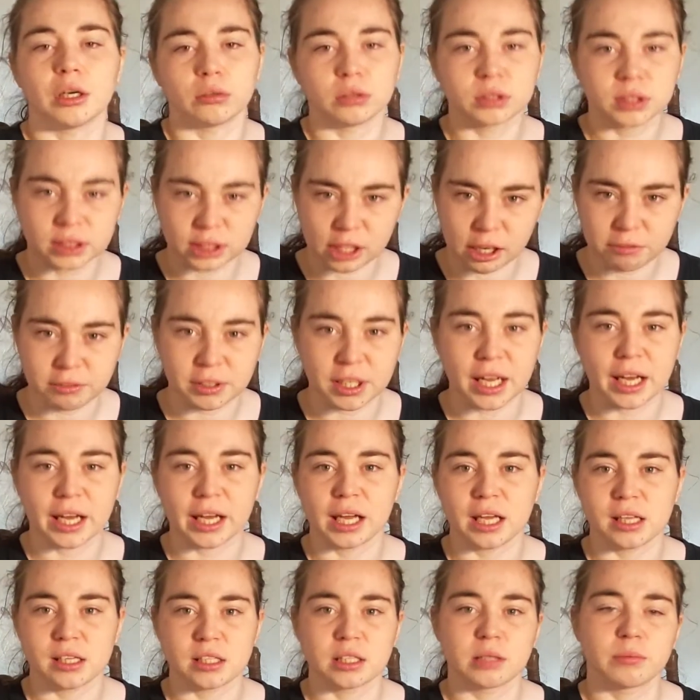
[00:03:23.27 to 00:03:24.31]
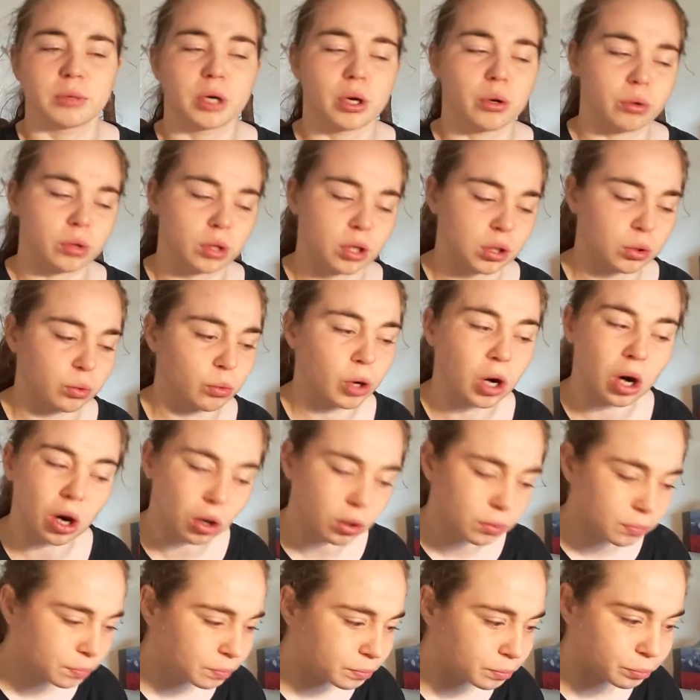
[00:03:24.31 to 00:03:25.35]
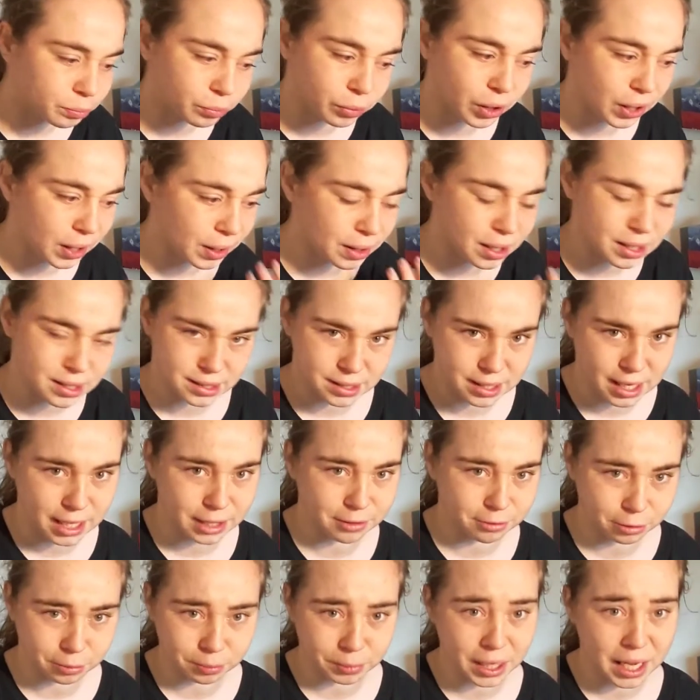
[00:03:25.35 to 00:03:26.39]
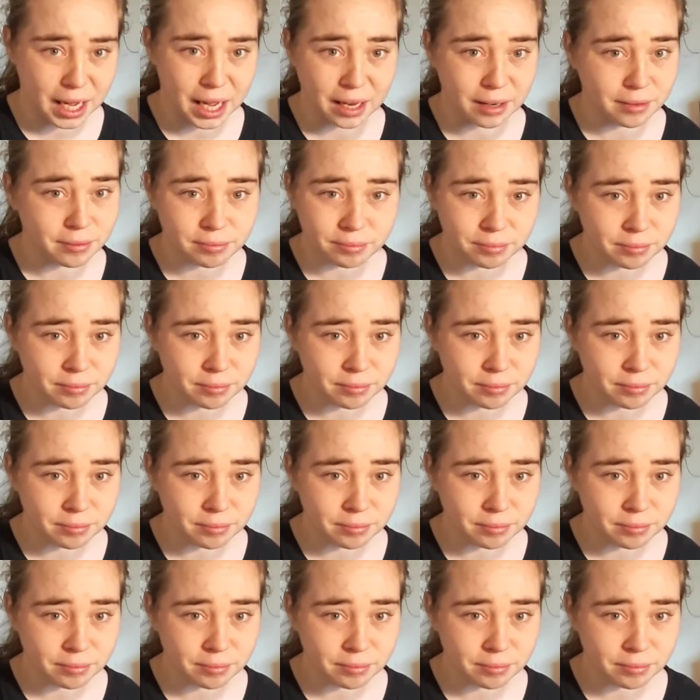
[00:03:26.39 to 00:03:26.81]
stuff that ends up going on the wall. But aside from that,